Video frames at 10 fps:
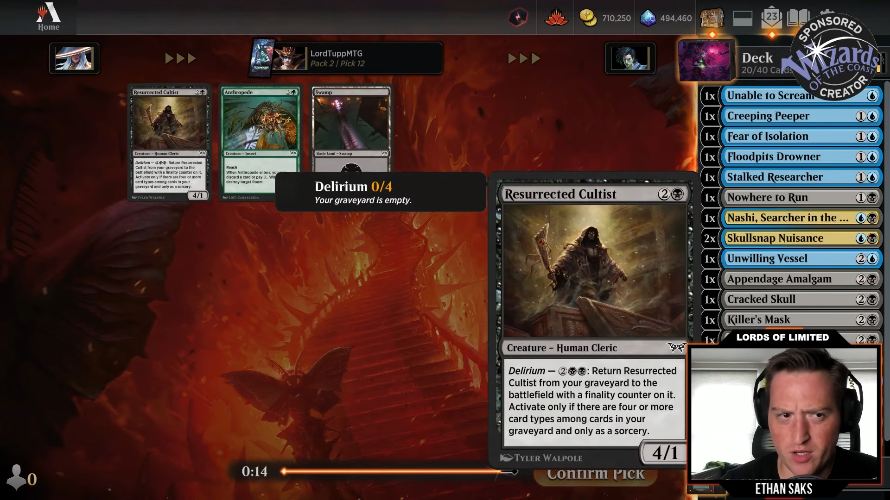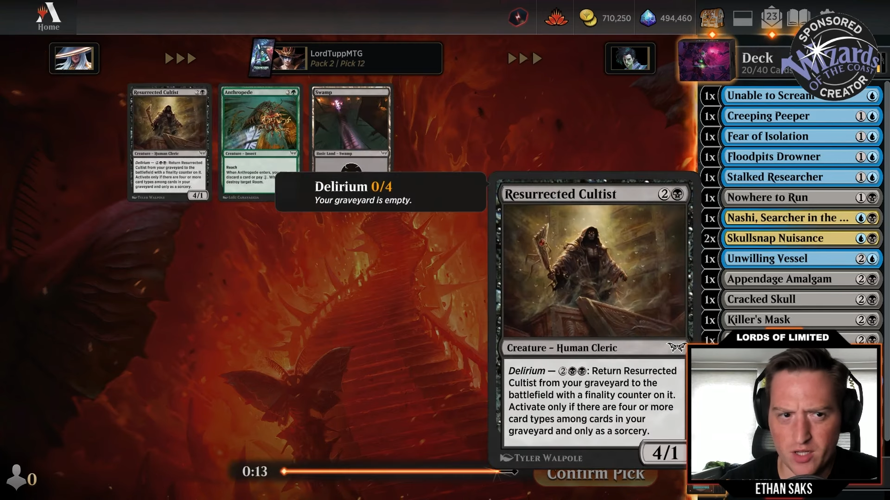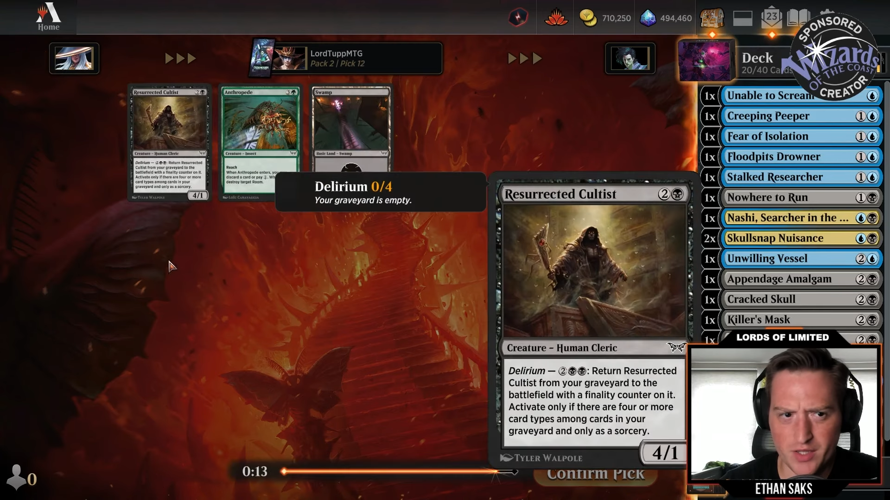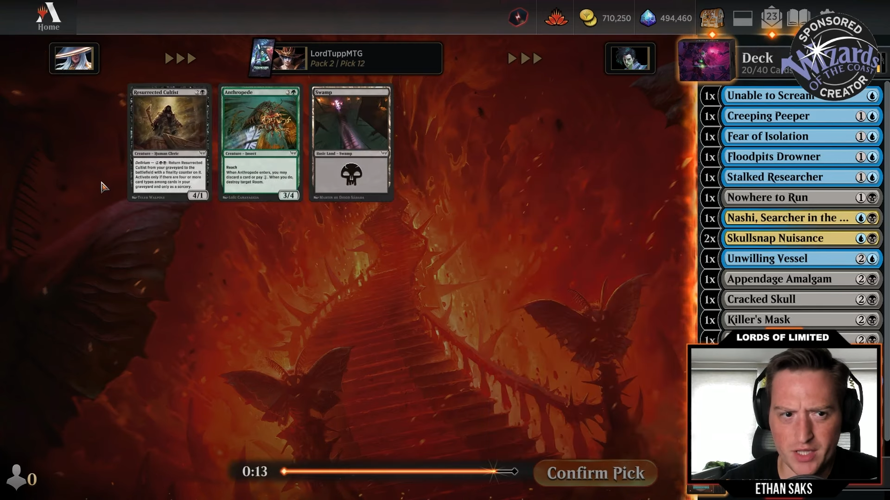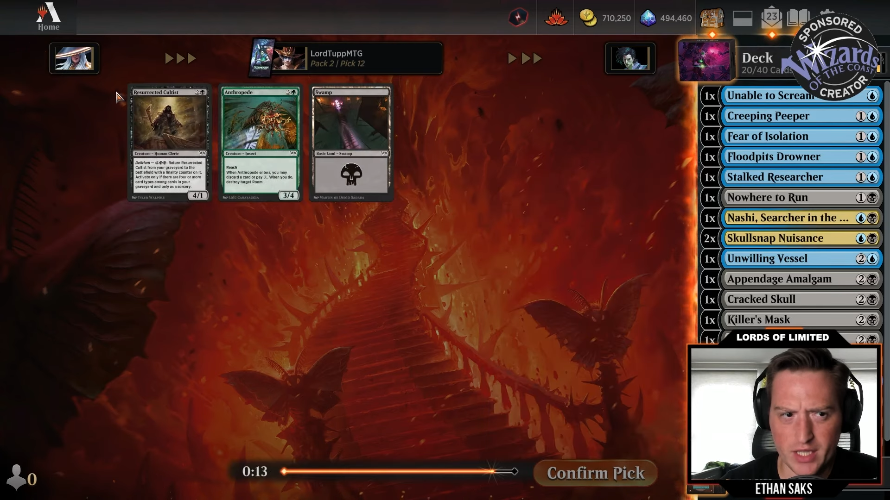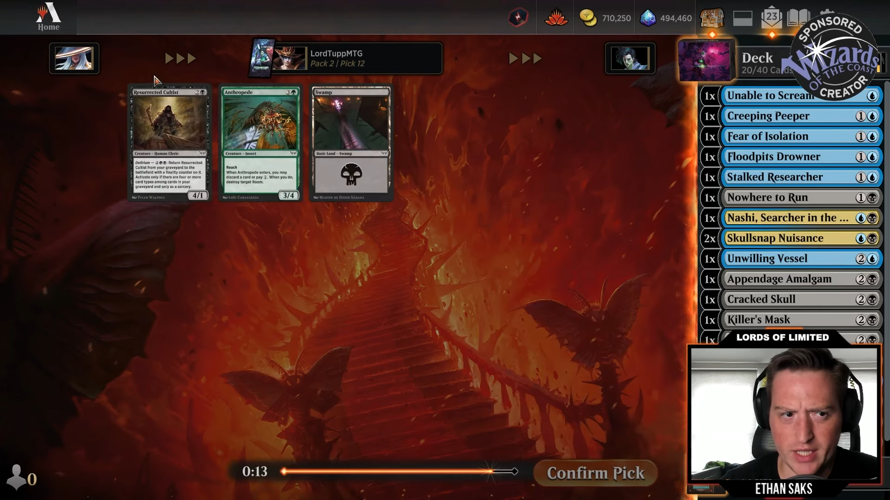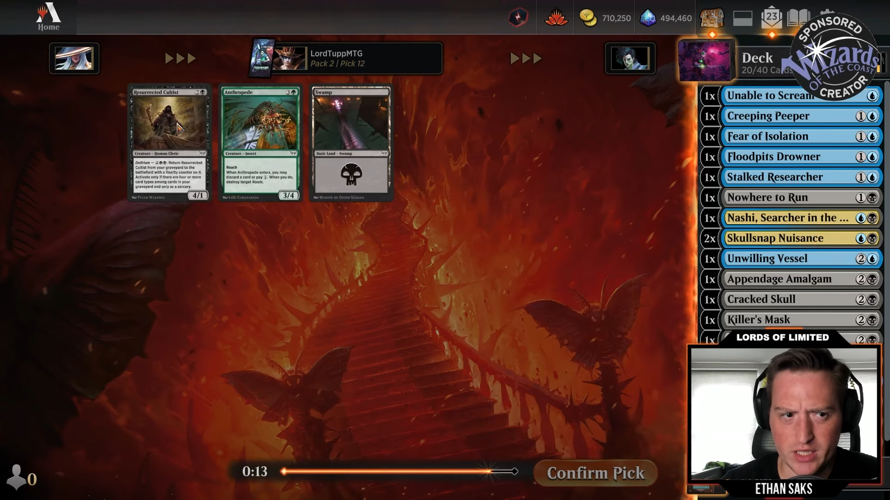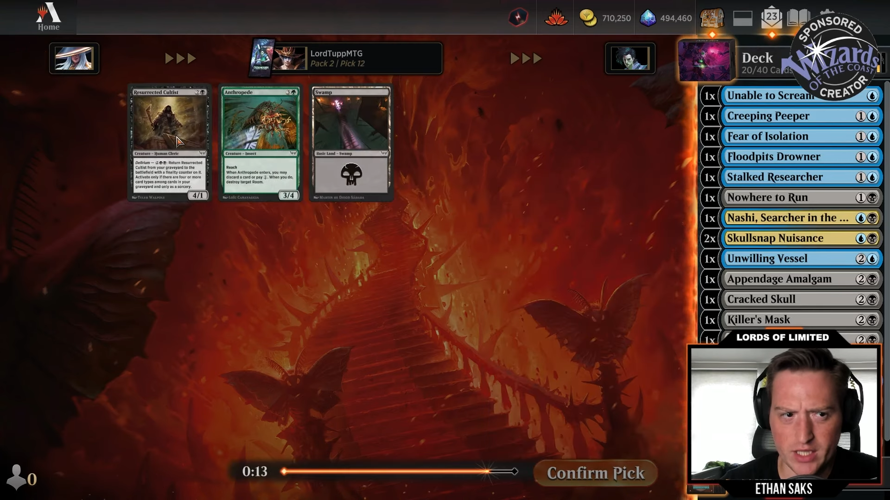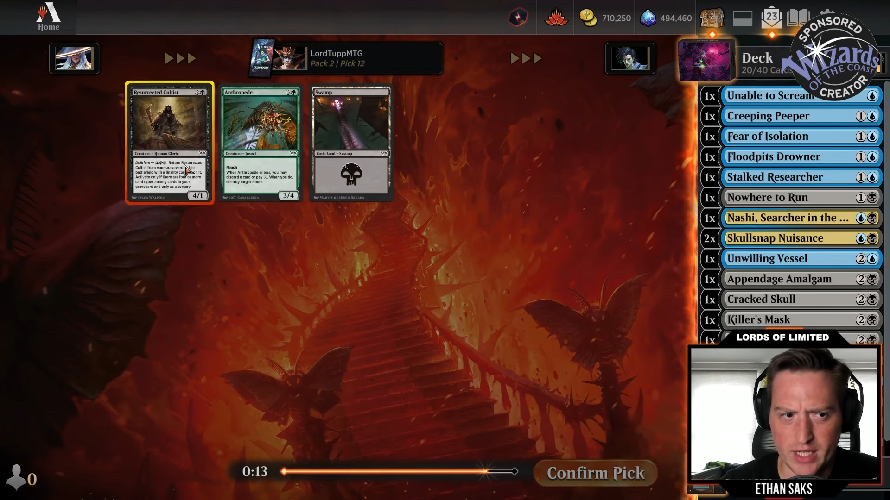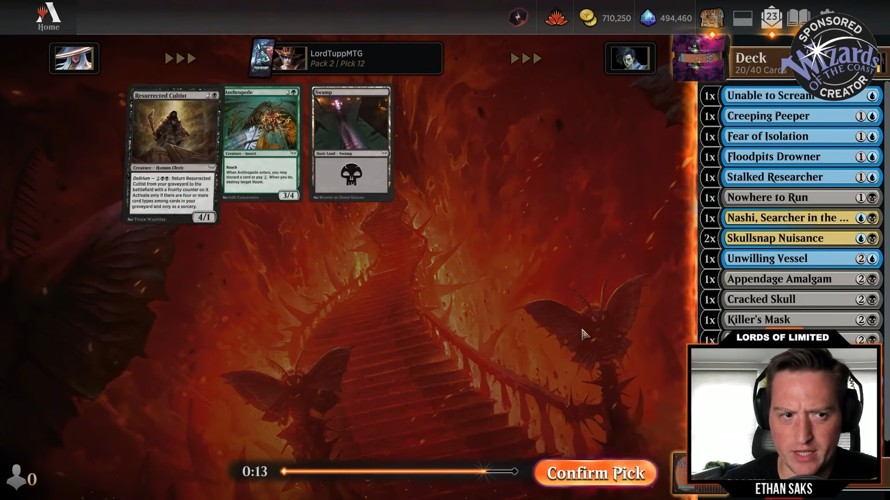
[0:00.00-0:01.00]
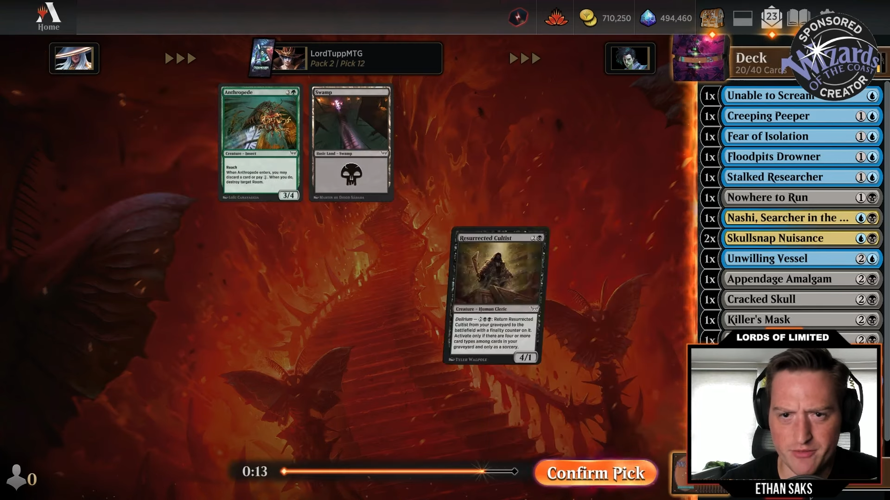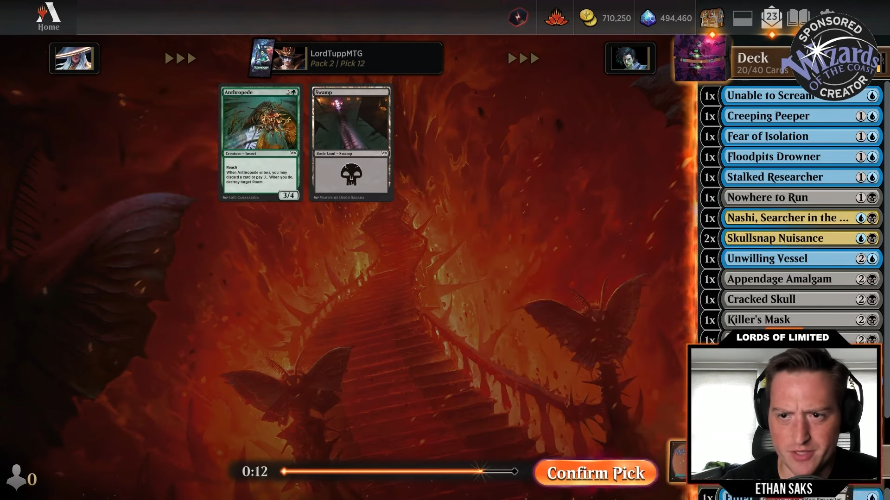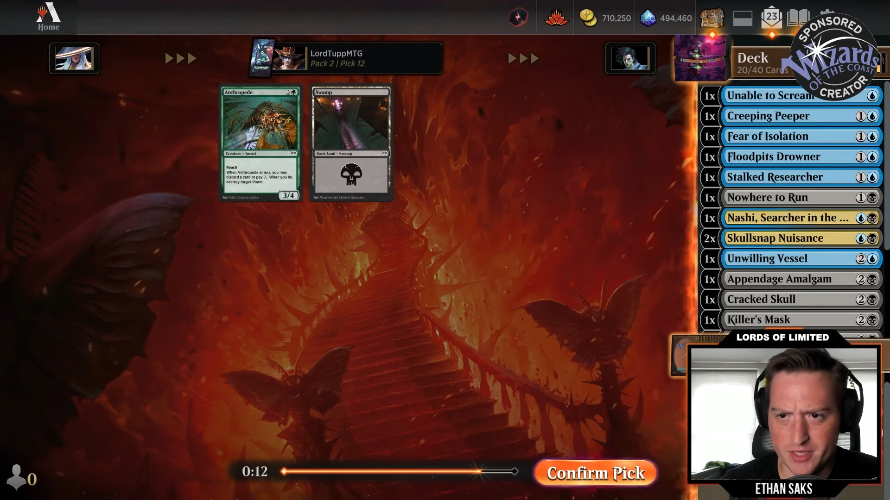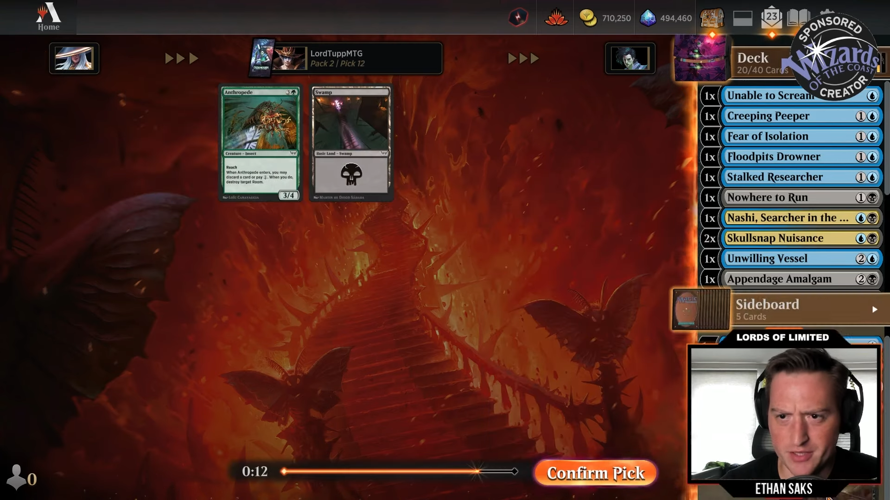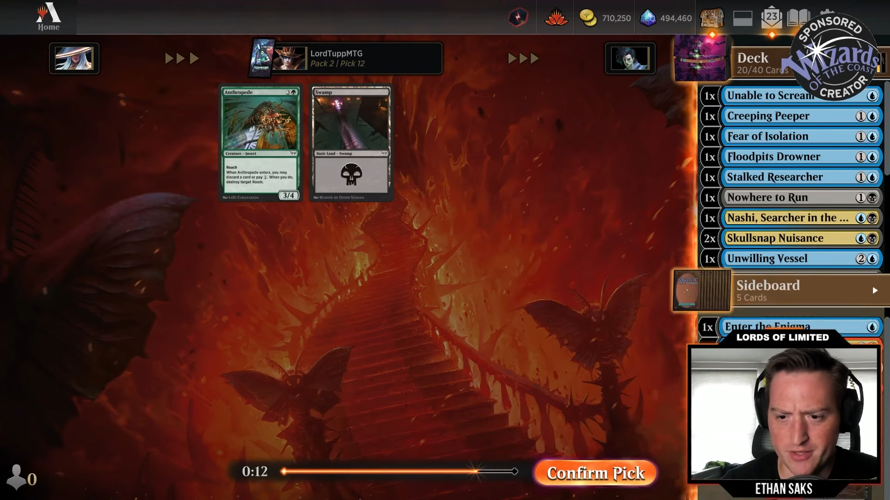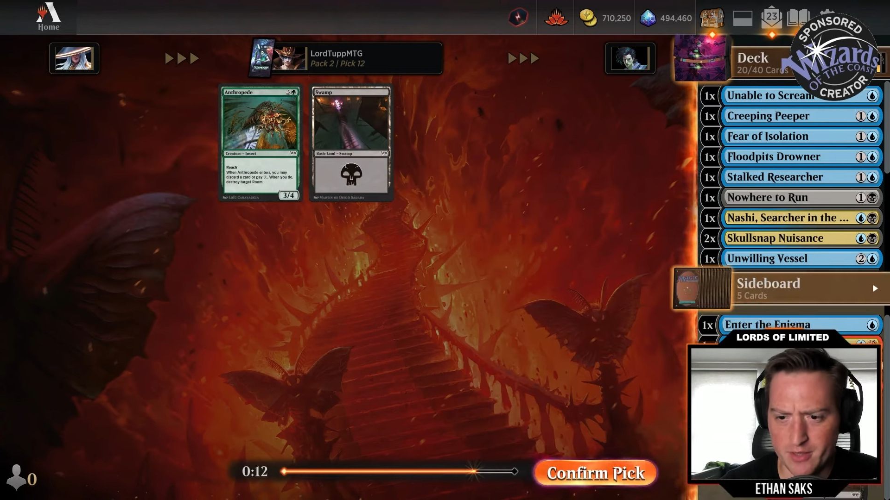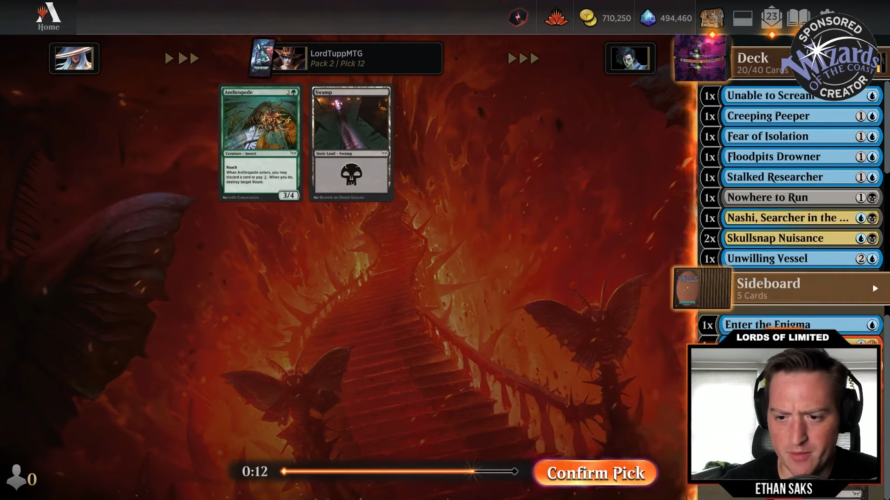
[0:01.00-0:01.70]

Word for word: unlikely to have Delirium,